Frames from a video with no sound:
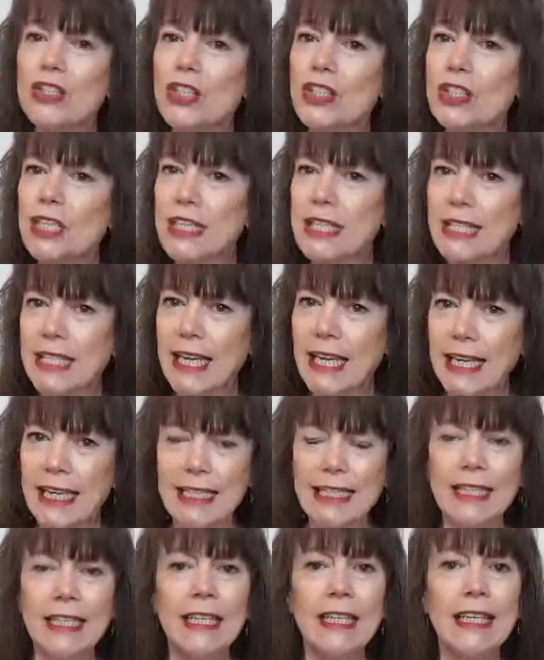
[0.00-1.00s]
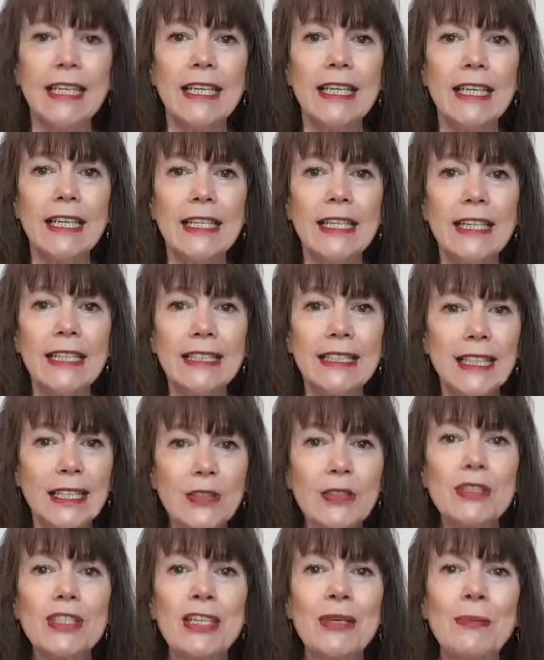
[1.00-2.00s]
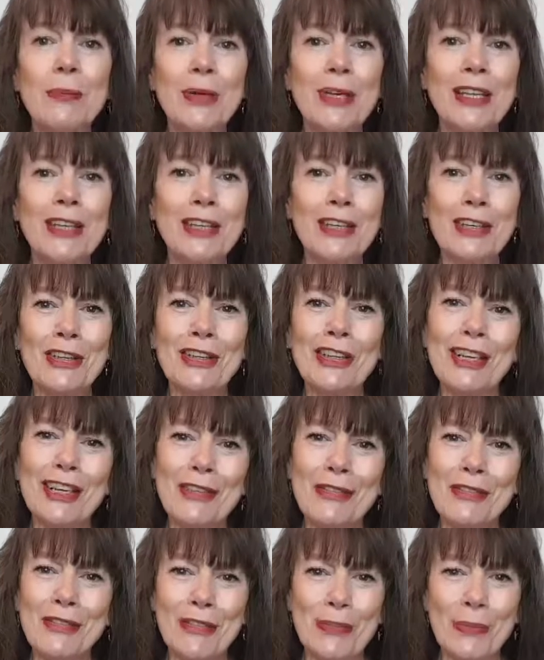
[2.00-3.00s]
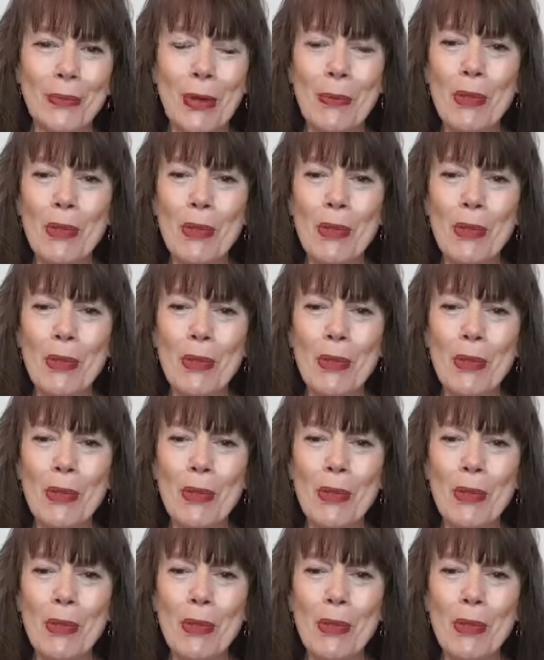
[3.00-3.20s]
So today, tell somebody that you love them.